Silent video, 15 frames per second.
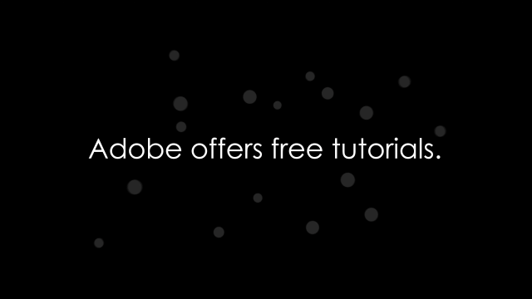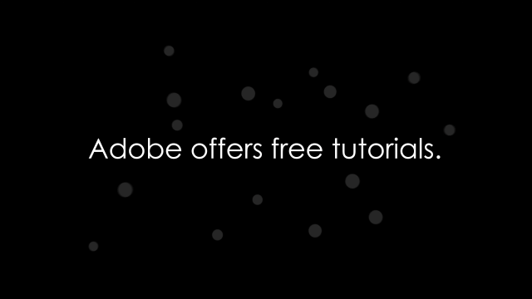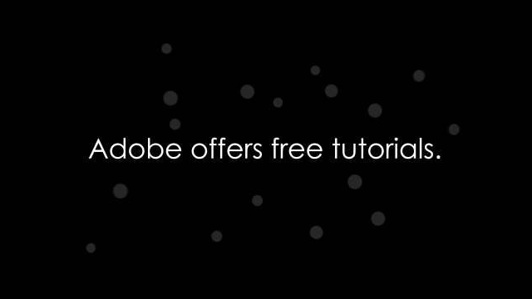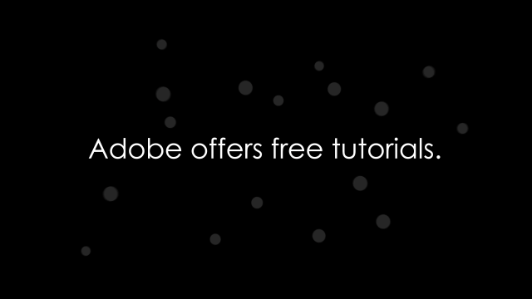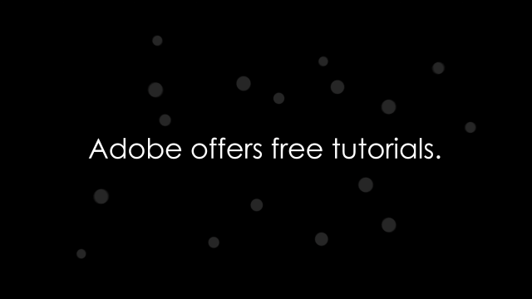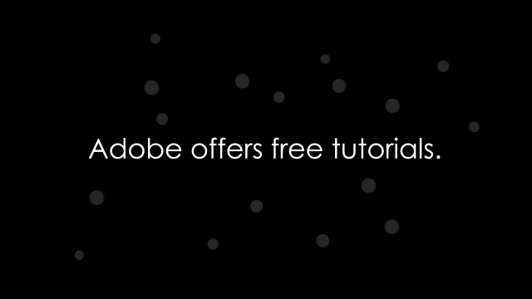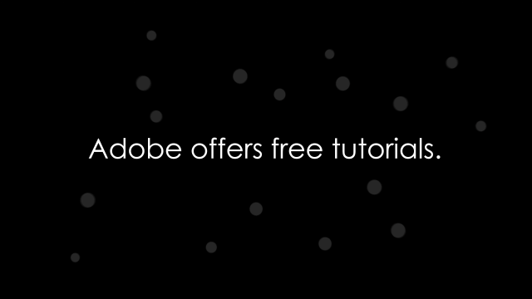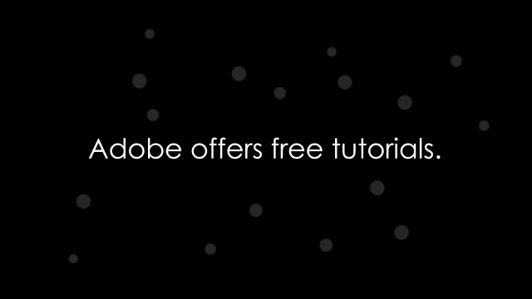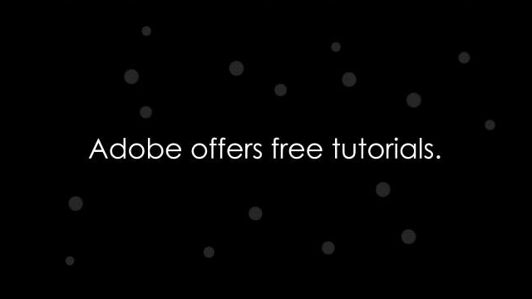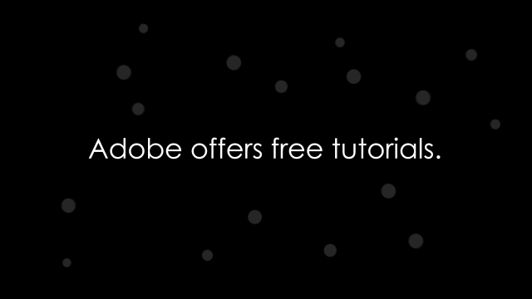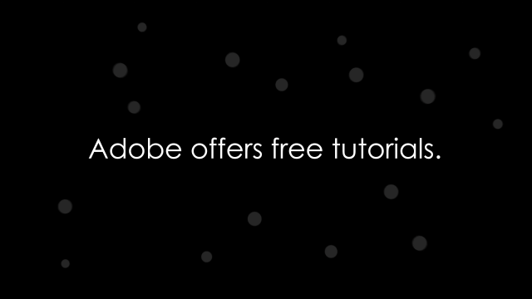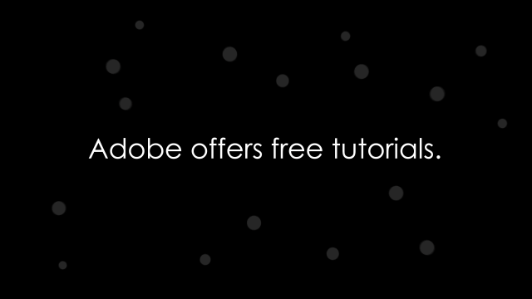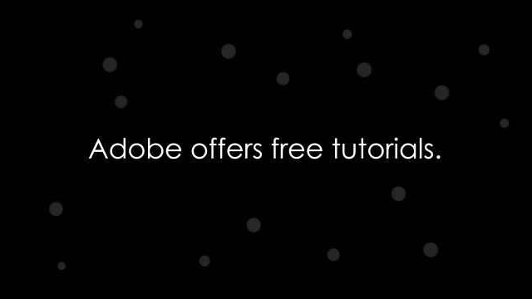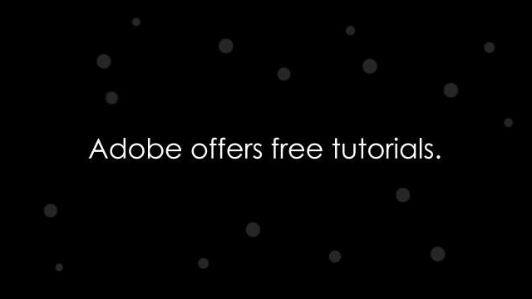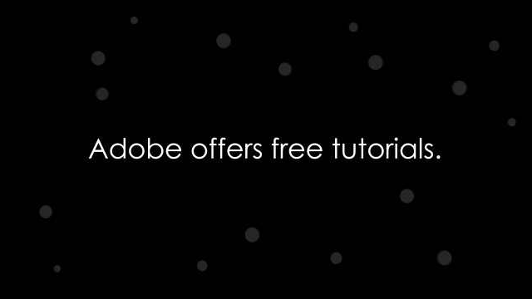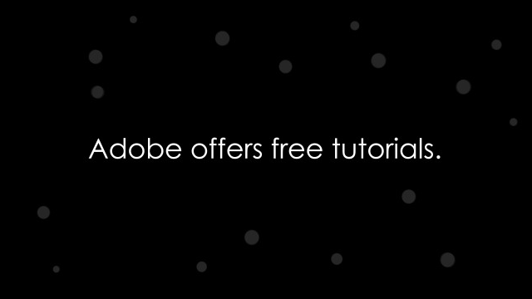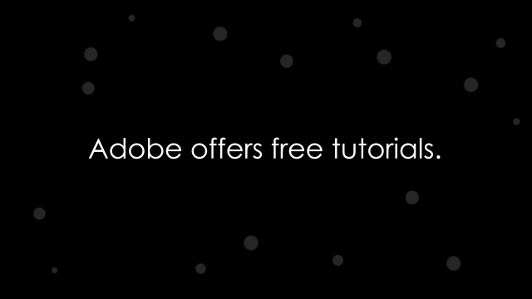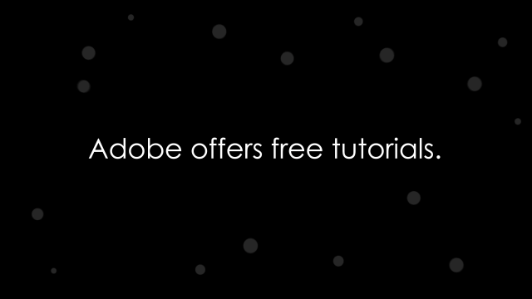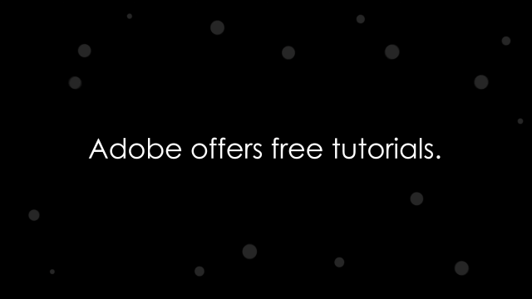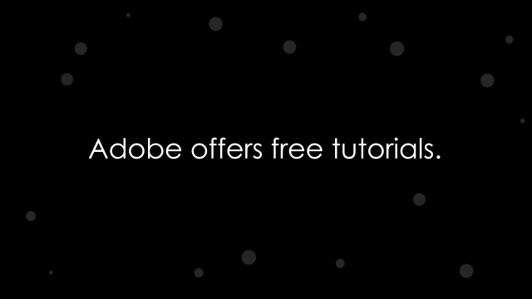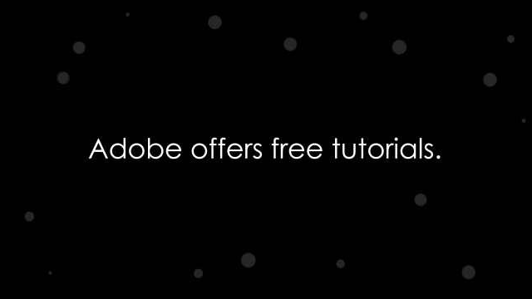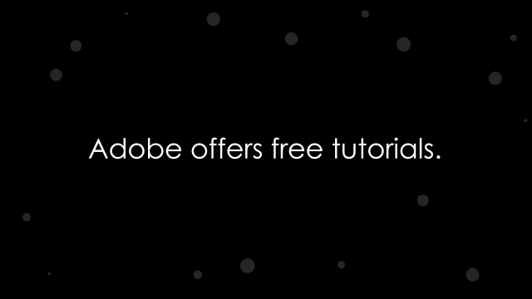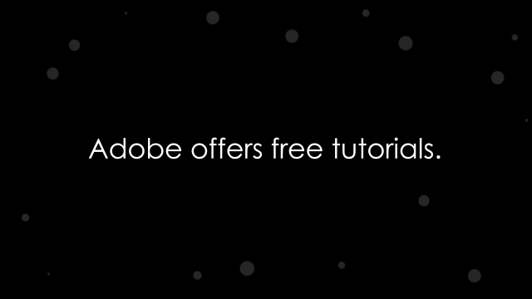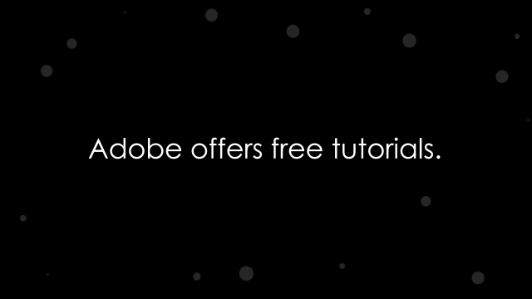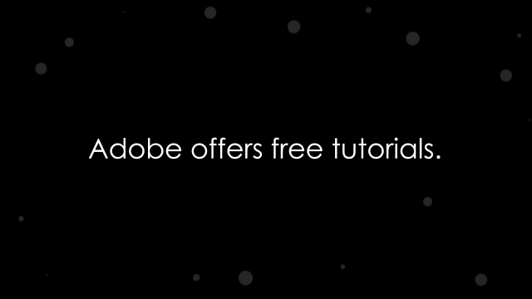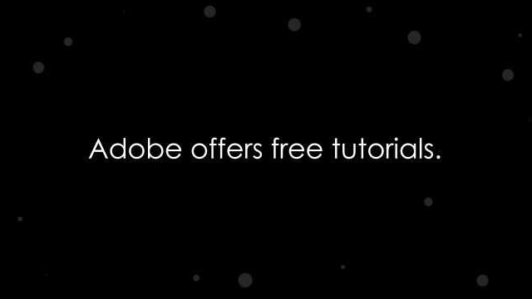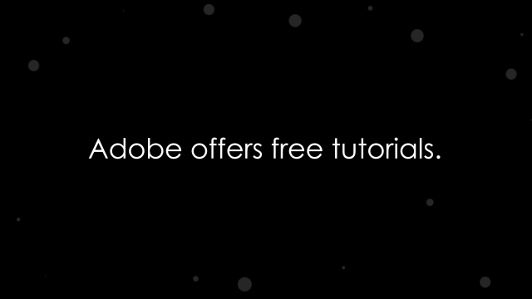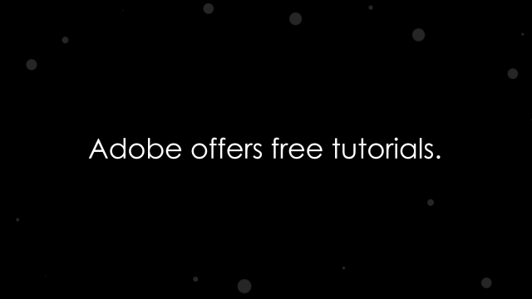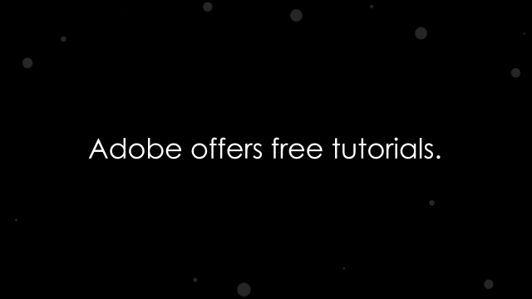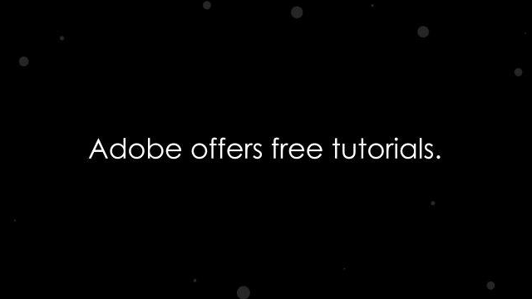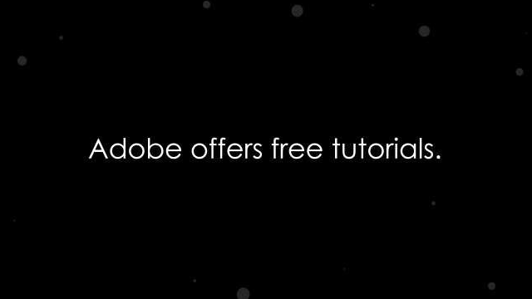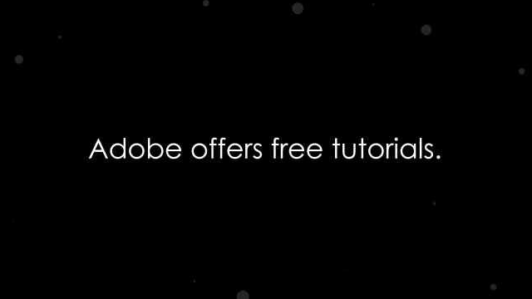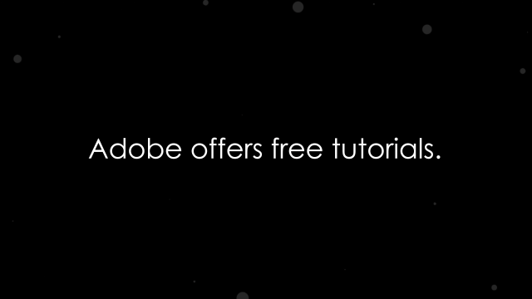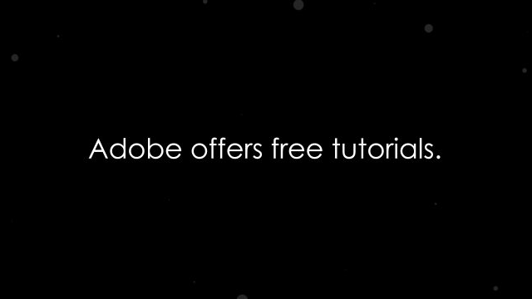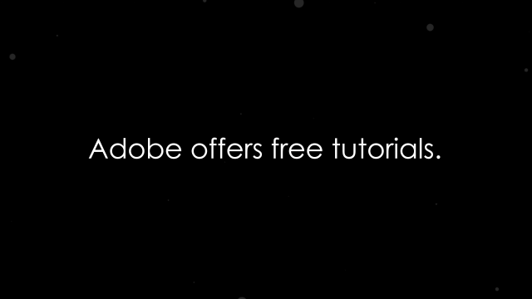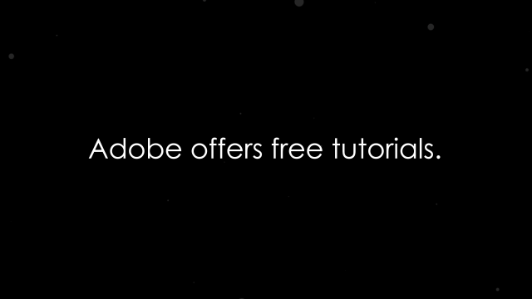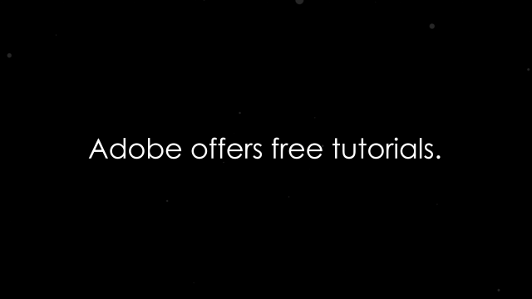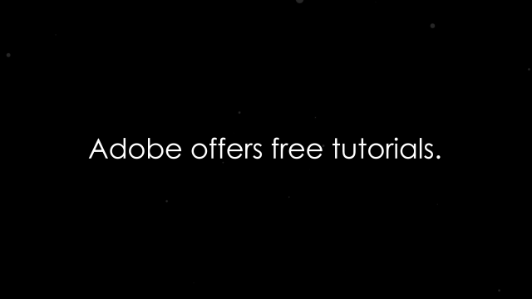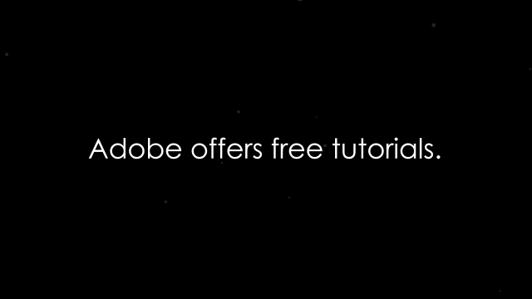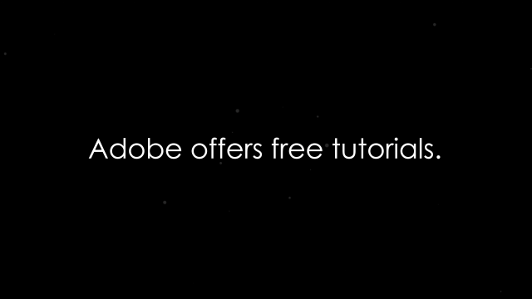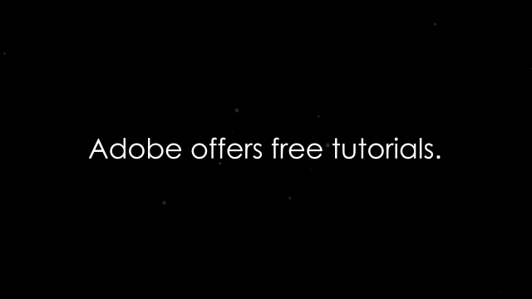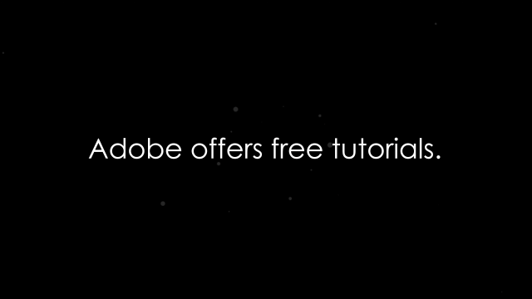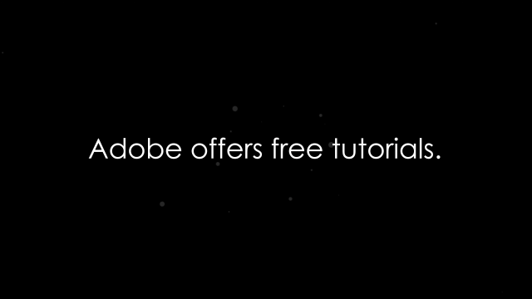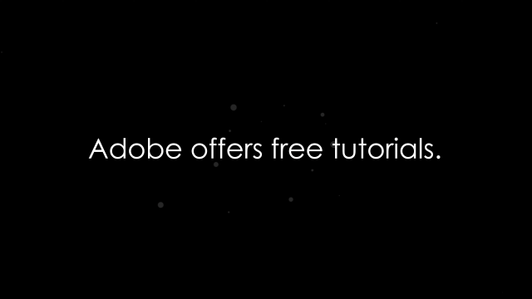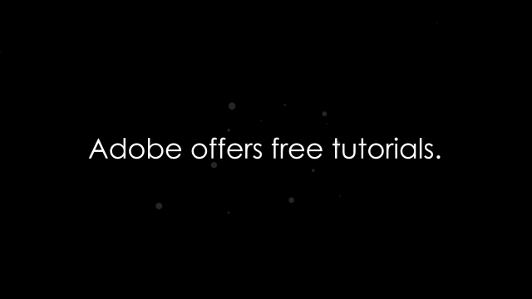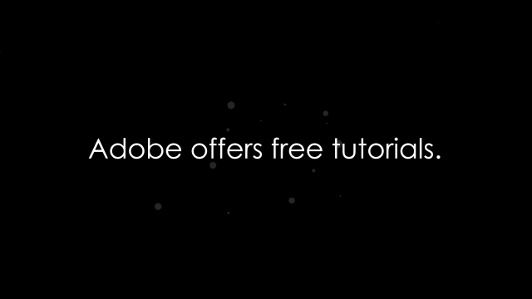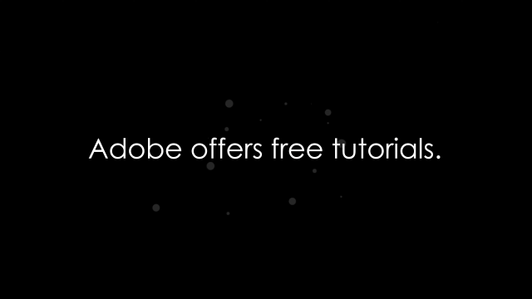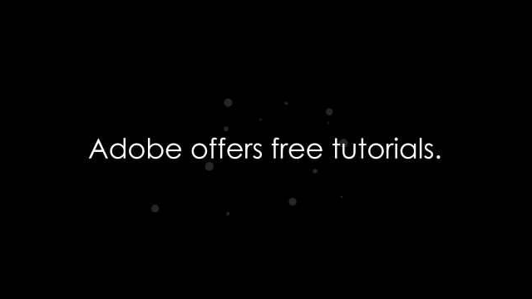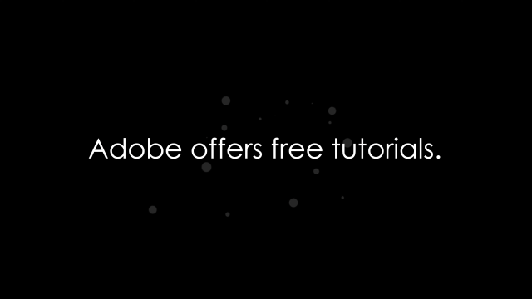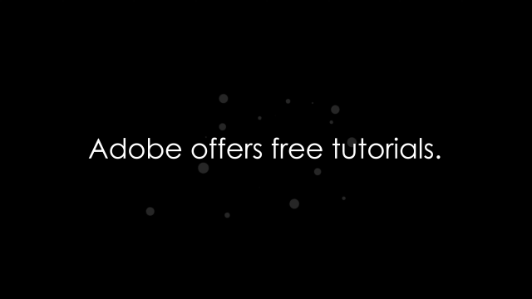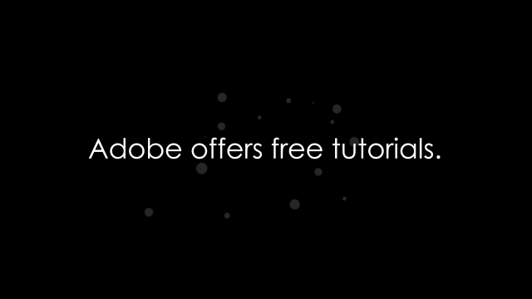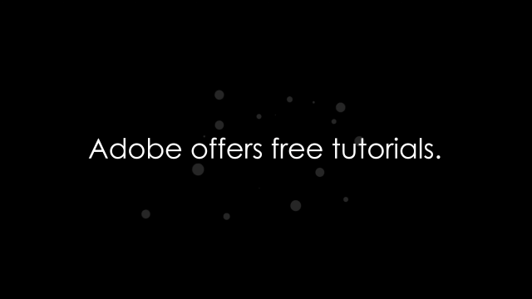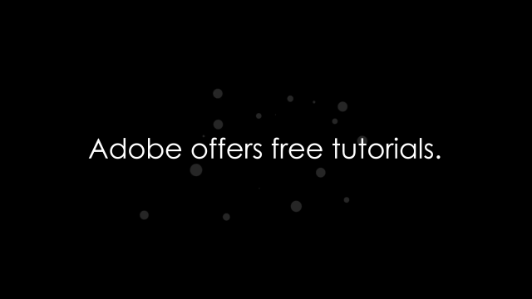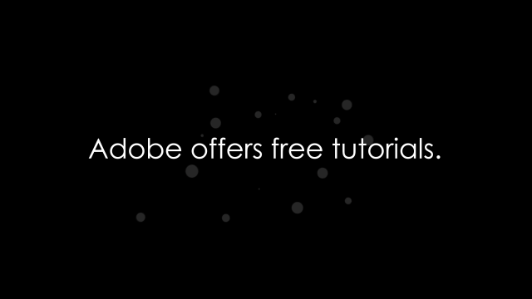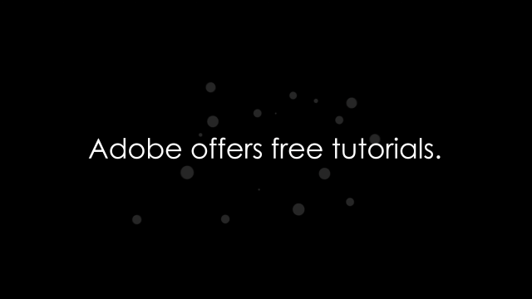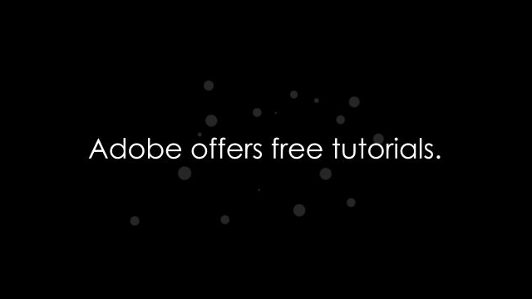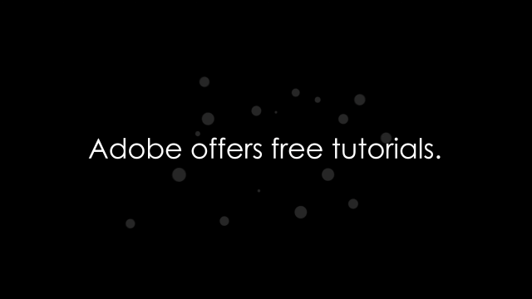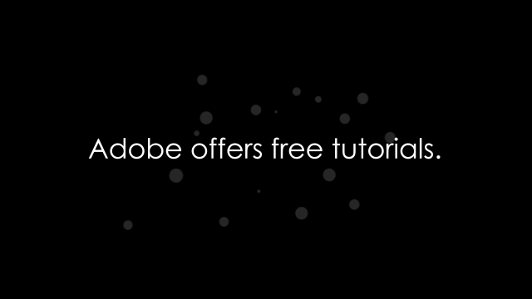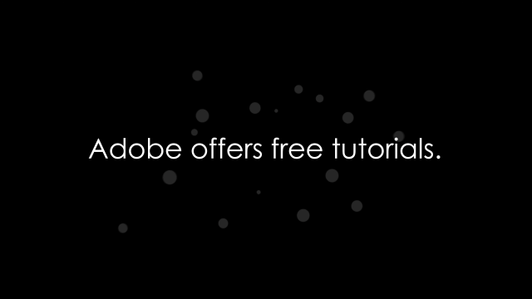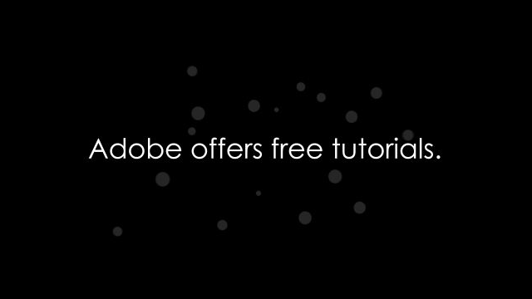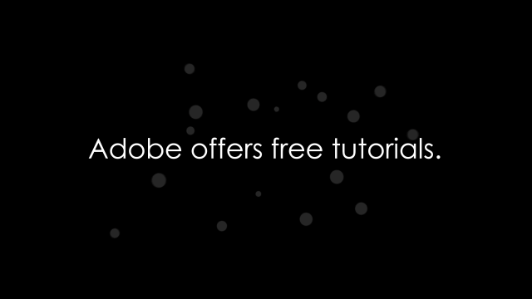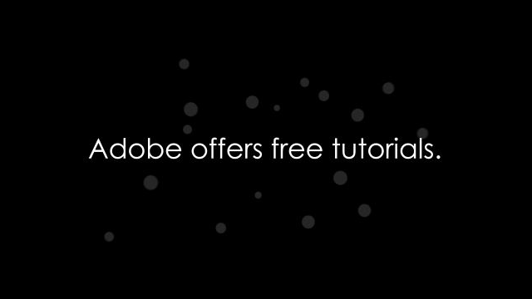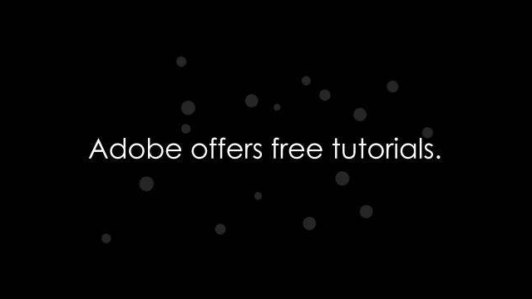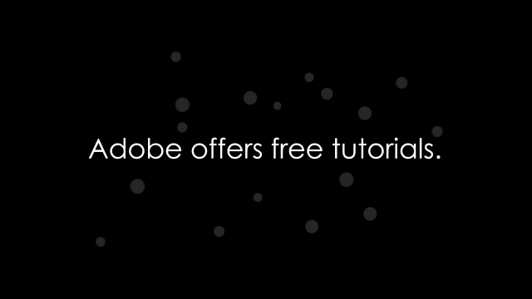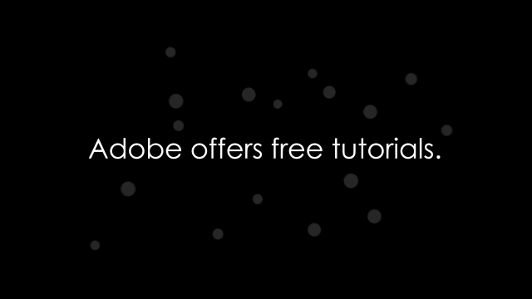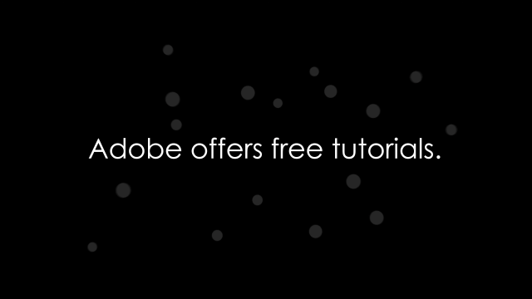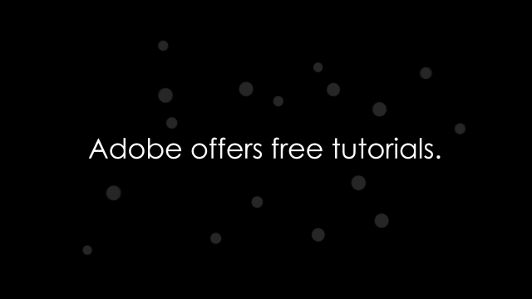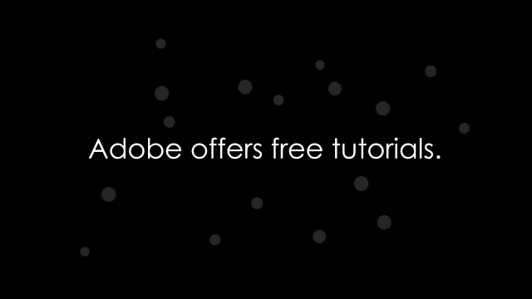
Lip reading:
(no speaker visible)